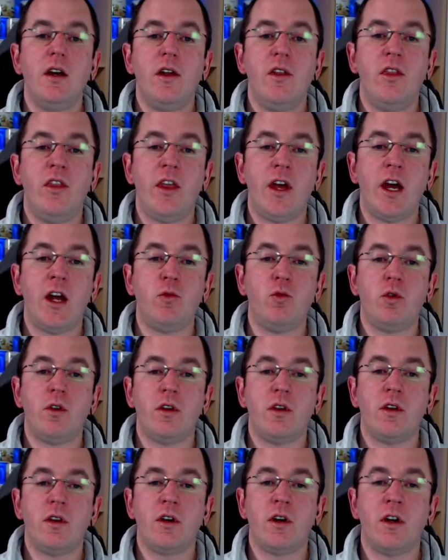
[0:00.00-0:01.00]
then
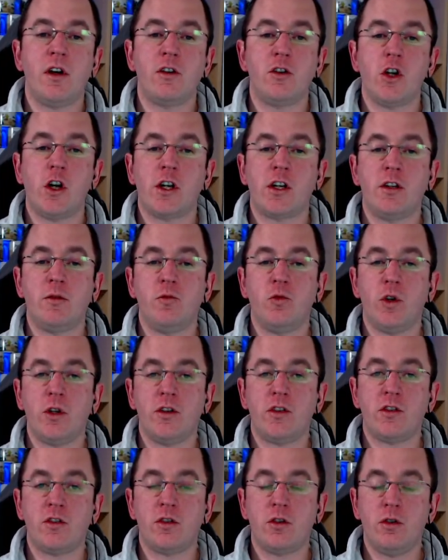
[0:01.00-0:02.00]
Joachim
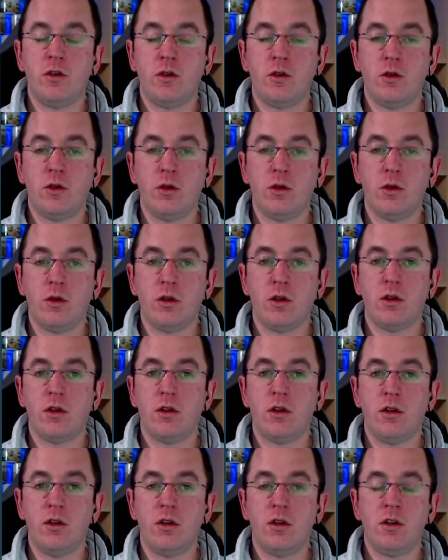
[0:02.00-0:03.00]
wants to
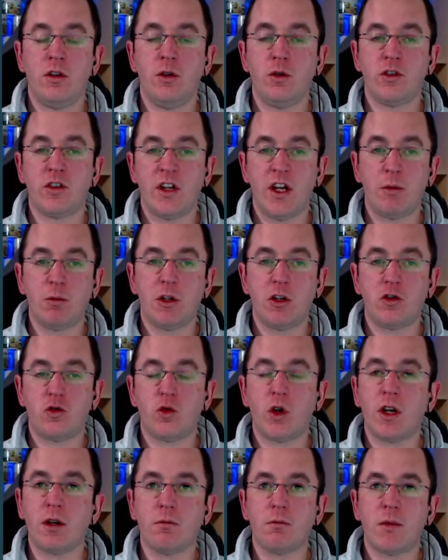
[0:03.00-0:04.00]
use an empty
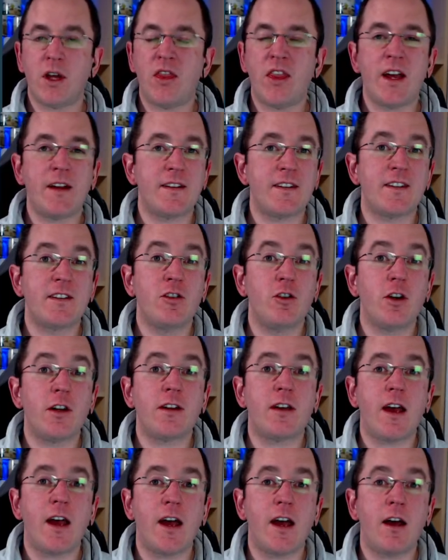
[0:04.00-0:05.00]
string. But that's
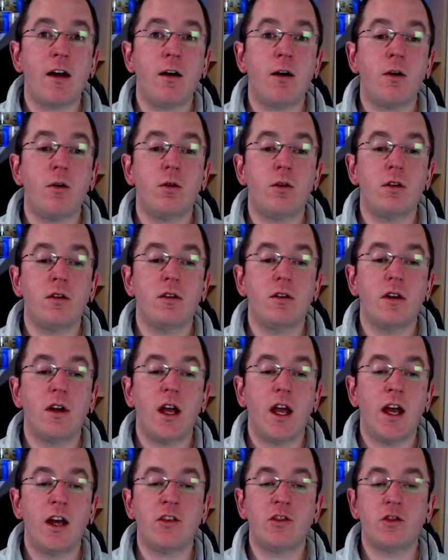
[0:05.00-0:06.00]
not how
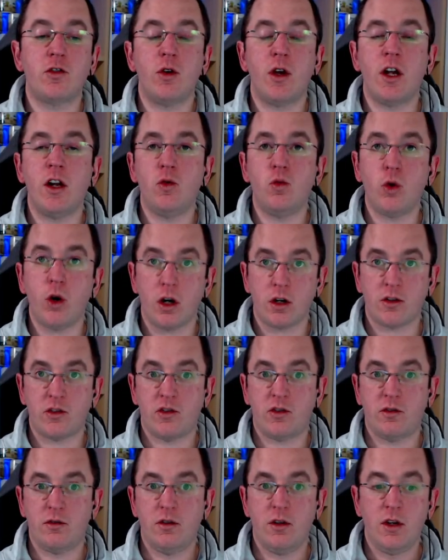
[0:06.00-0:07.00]
SQL
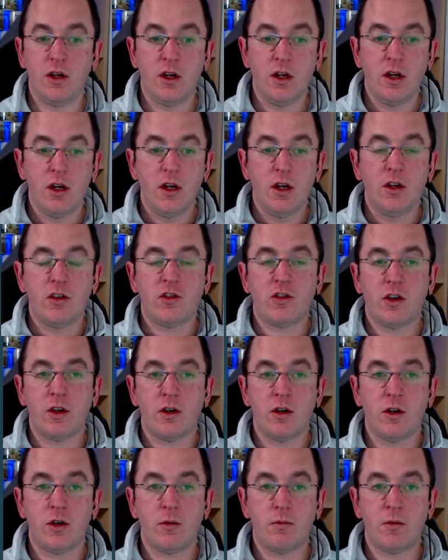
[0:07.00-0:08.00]
works.
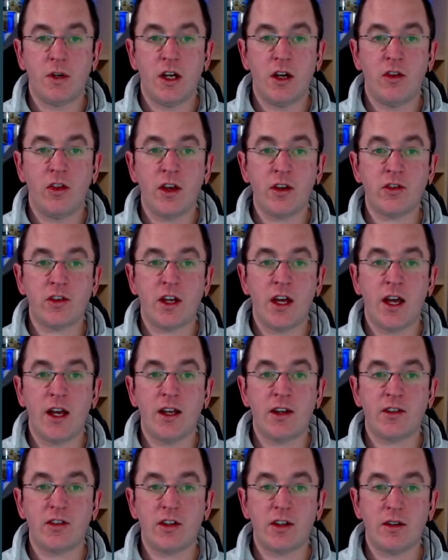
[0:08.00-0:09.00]
So in this
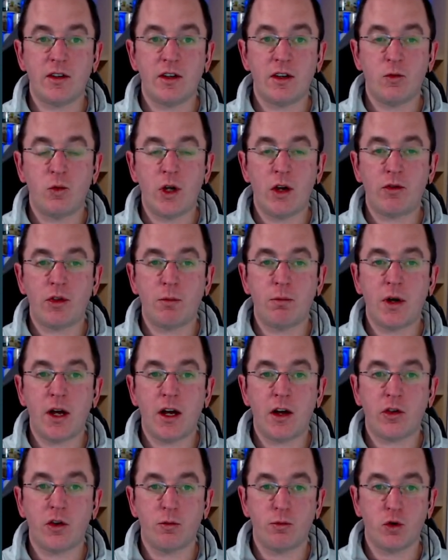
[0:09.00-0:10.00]
case, we have the
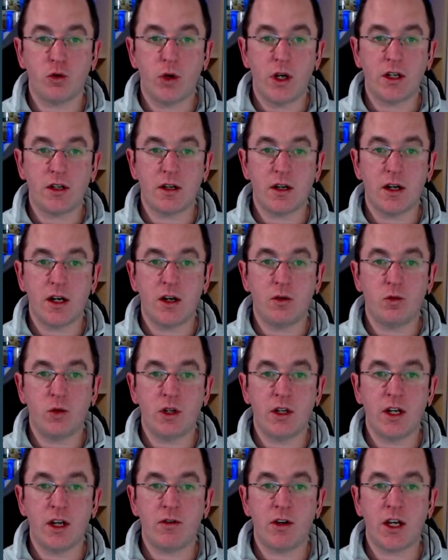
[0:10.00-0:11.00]
path operator, and we
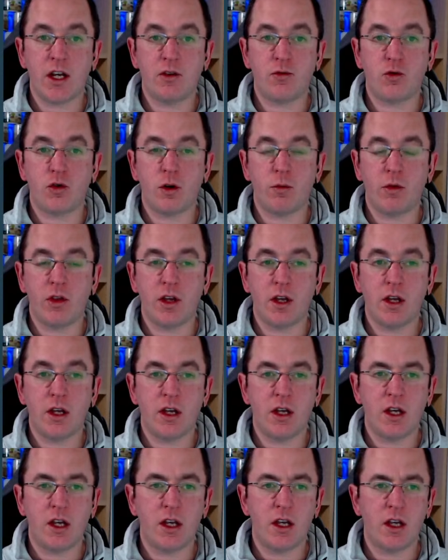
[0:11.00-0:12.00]
navigate from
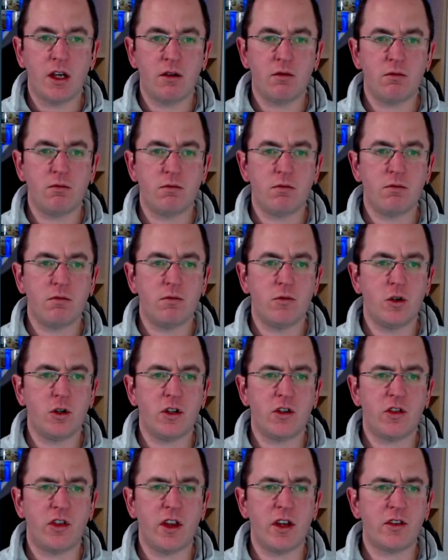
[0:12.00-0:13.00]
the, what
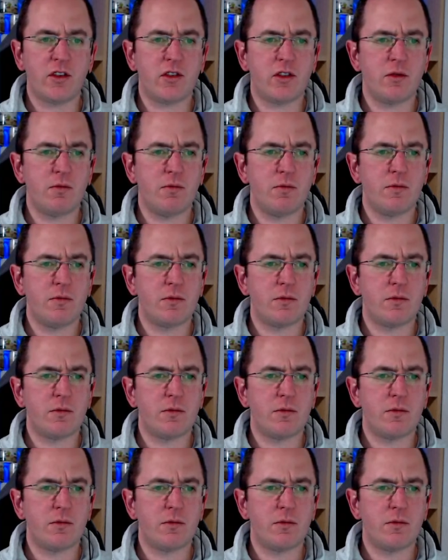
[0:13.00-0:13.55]
is this?